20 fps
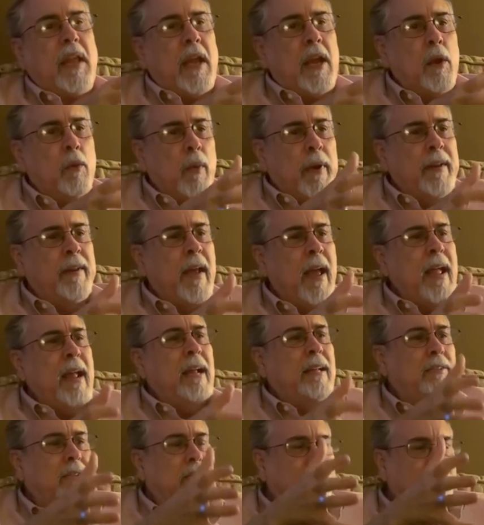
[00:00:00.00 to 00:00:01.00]
it
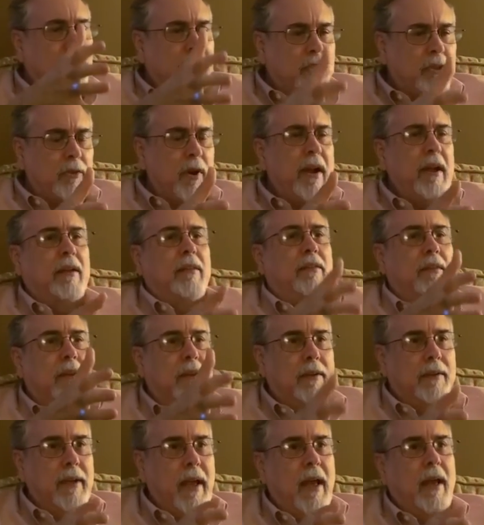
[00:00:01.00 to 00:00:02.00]
retains its strength
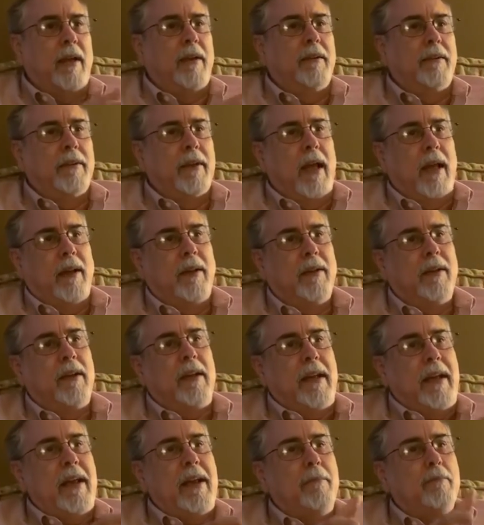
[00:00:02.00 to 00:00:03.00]
and, and, and
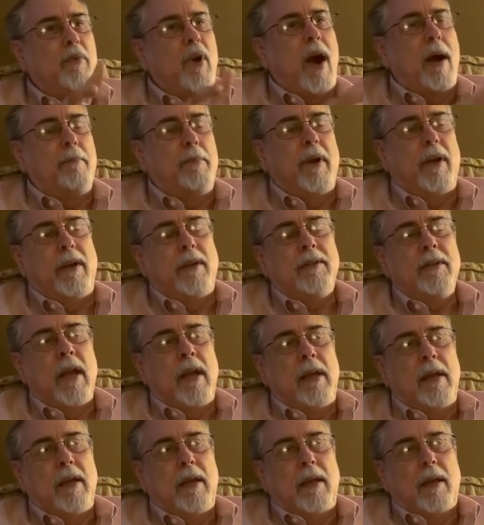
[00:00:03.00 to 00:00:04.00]
clean properties.
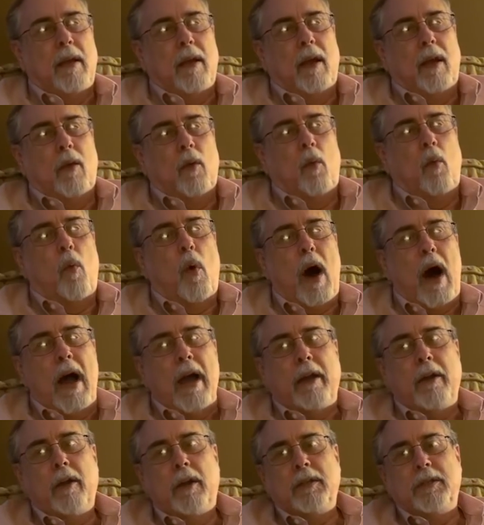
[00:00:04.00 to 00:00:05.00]

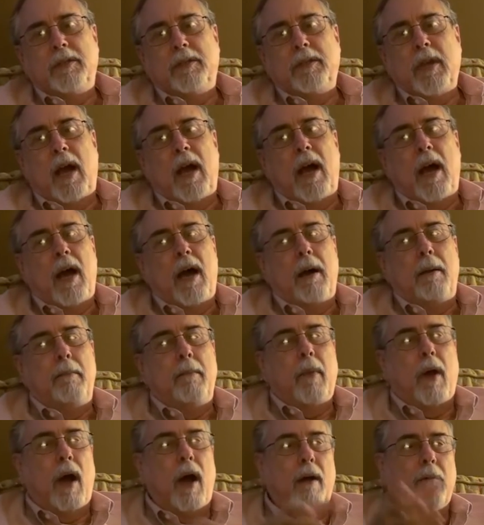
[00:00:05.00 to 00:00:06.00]
Why does
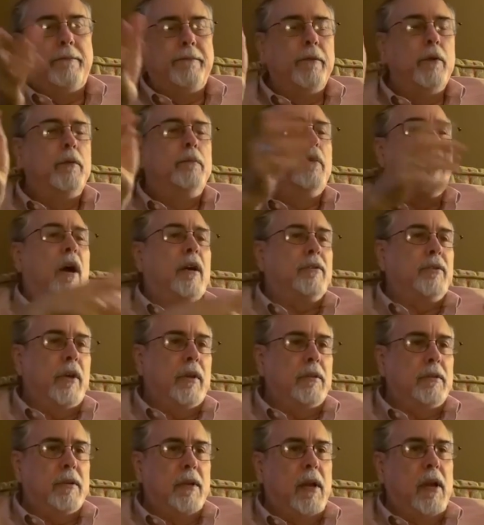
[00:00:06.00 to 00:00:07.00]
um, a food
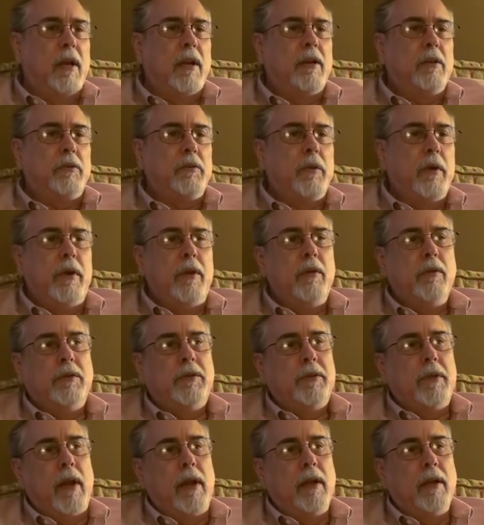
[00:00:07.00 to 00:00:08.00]
processing industry use
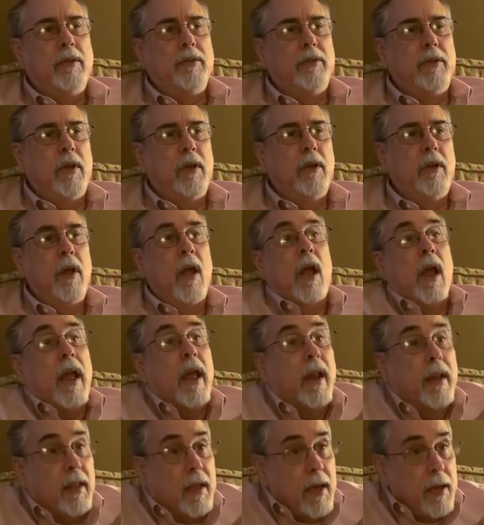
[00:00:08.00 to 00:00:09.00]
stainless steel?
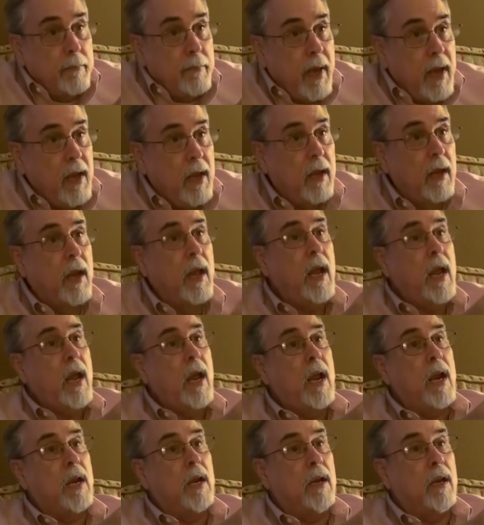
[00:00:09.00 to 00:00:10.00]
It can be
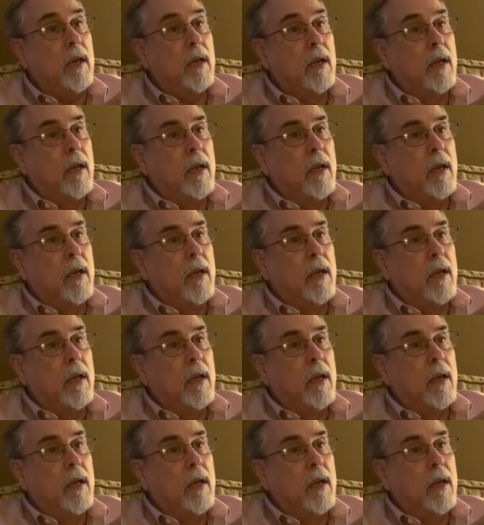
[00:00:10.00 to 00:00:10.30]
cleaned.